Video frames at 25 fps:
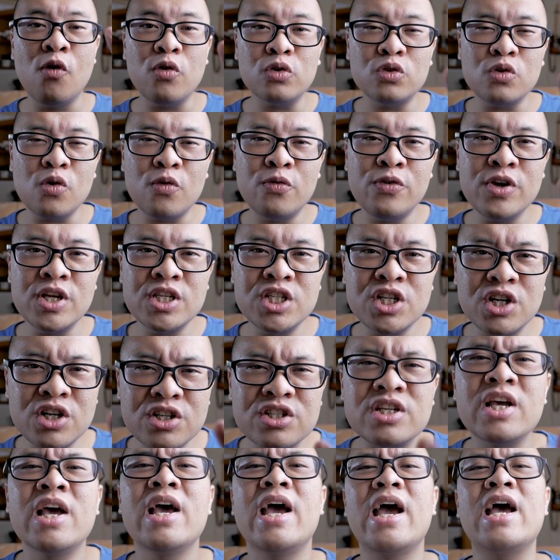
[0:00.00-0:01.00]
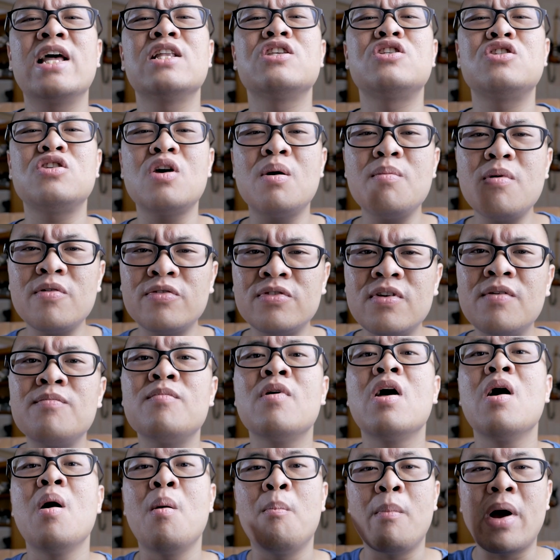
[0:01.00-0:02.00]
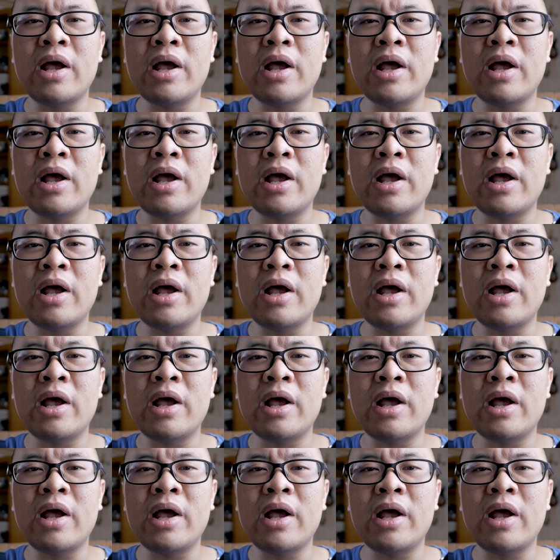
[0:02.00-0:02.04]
photo features, and some of them